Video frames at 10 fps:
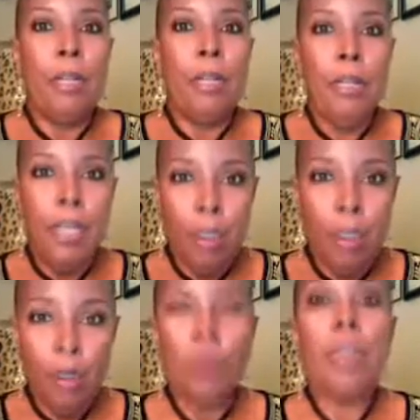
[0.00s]
but
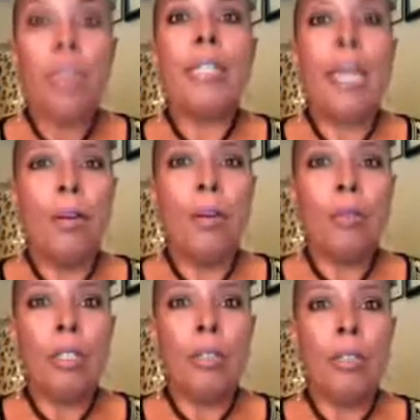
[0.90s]
it all worked
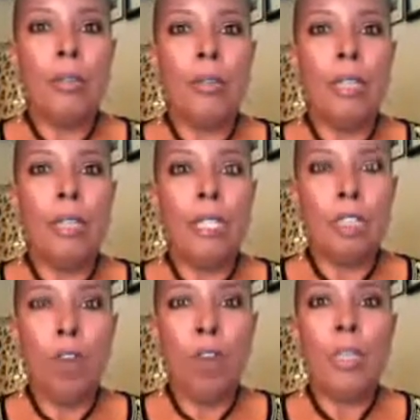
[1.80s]
out,
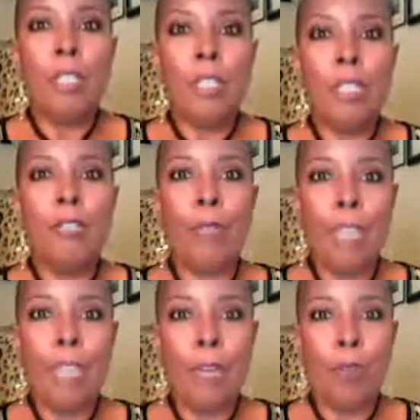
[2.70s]
as it always does if
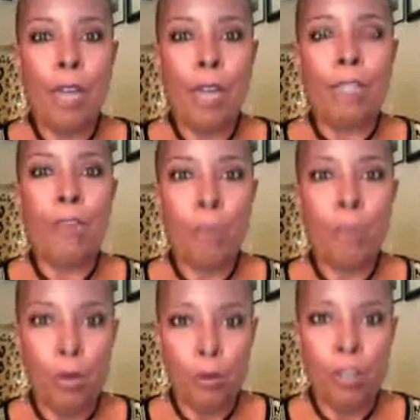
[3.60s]
we take a proactive
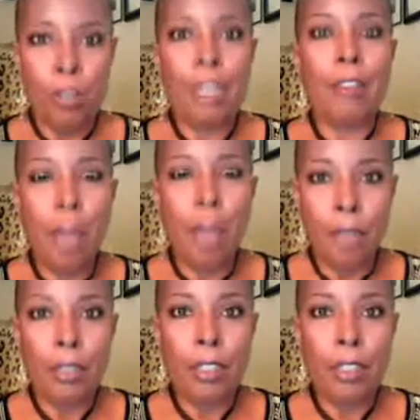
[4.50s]
approach. That's how I
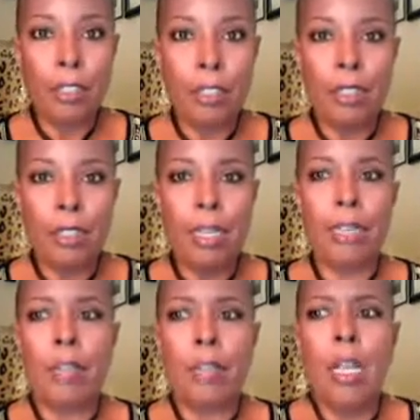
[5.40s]
have to look at these
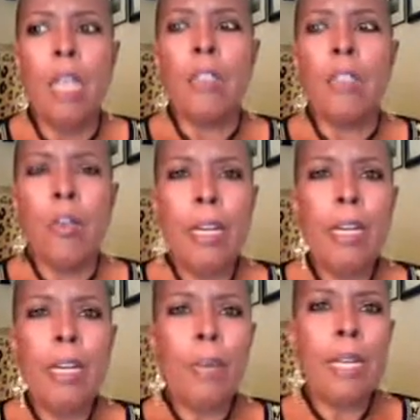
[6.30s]
things. So
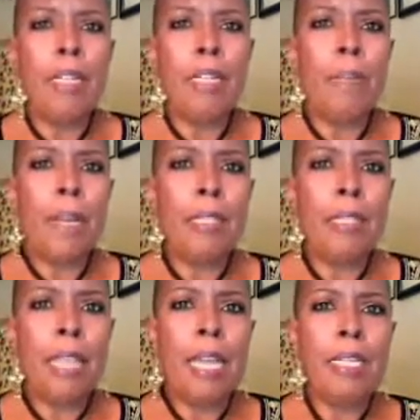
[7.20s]
anyway, the
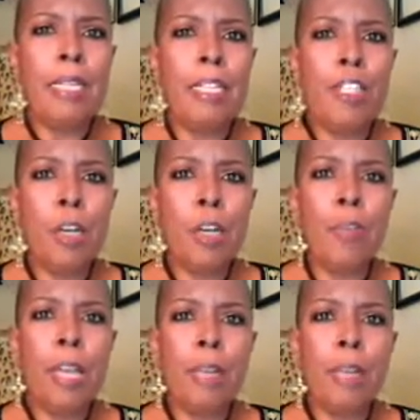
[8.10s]
PET scan did
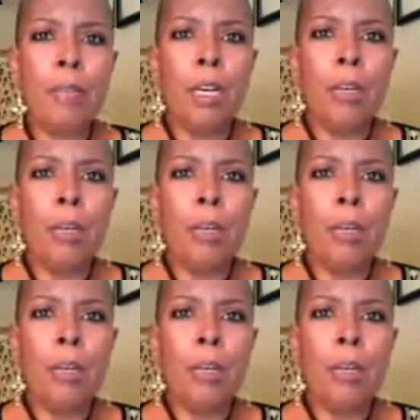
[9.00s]
show that